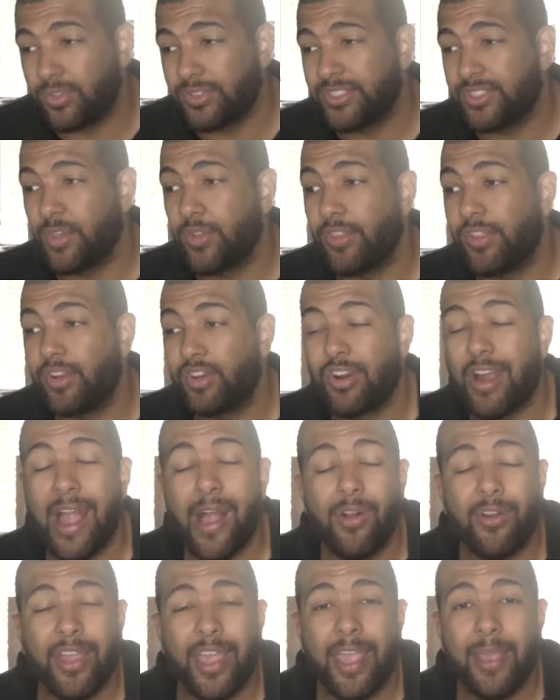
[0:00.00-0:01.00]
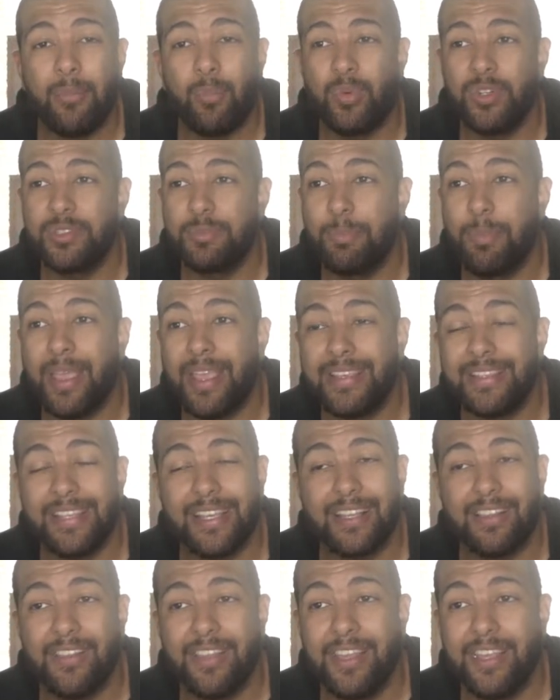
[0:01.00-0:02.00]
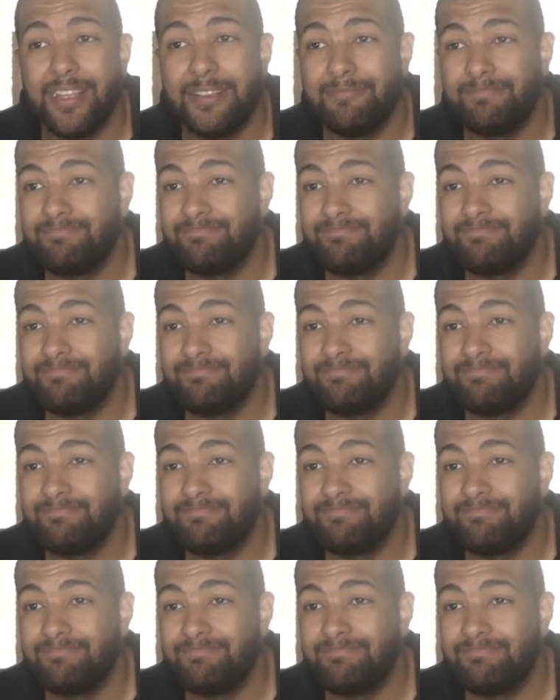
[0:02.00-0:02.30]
So the ground game was basically